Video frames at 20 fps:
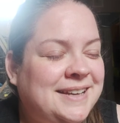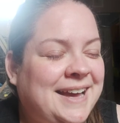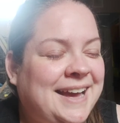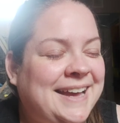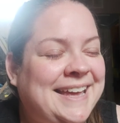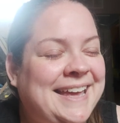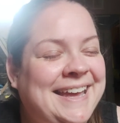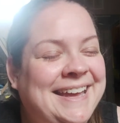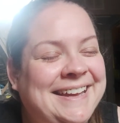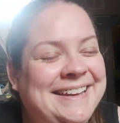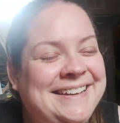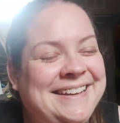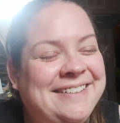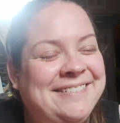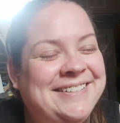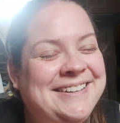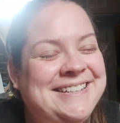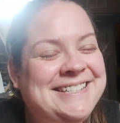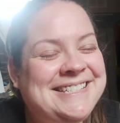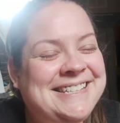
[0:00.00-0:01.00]
I can't hear
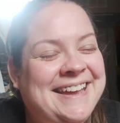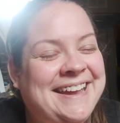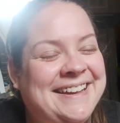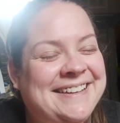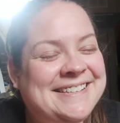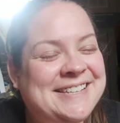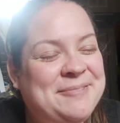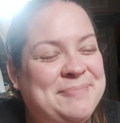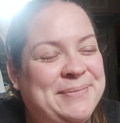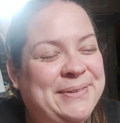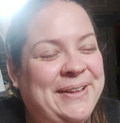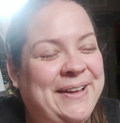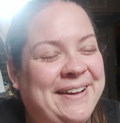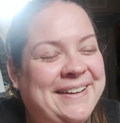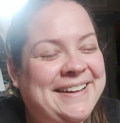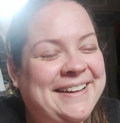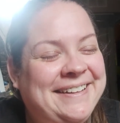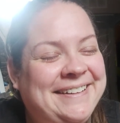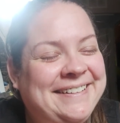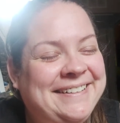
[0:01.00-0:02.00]
what he's saying because I'm
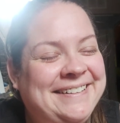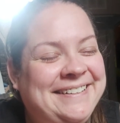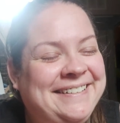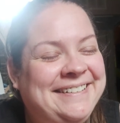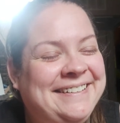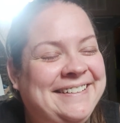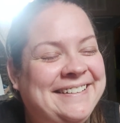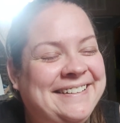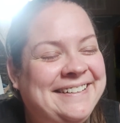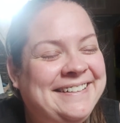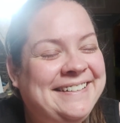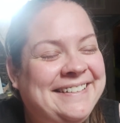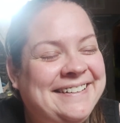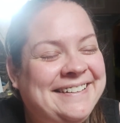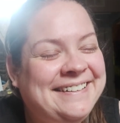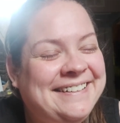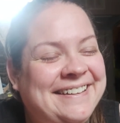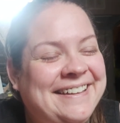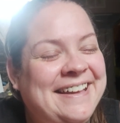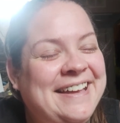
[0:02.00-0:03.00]
blocking.
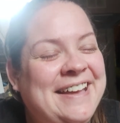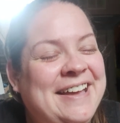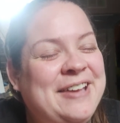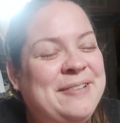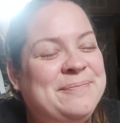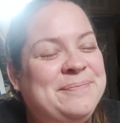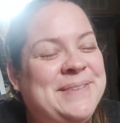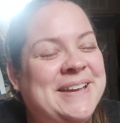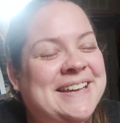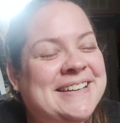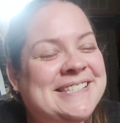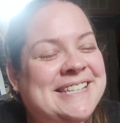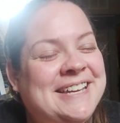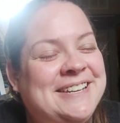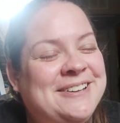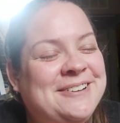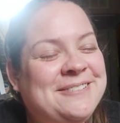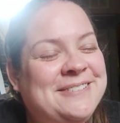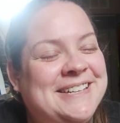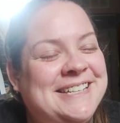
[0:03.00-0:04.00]
Because I
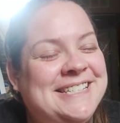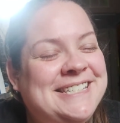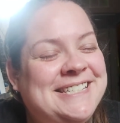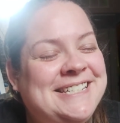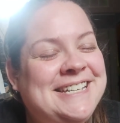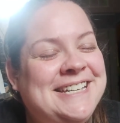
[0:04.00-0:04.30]
know he's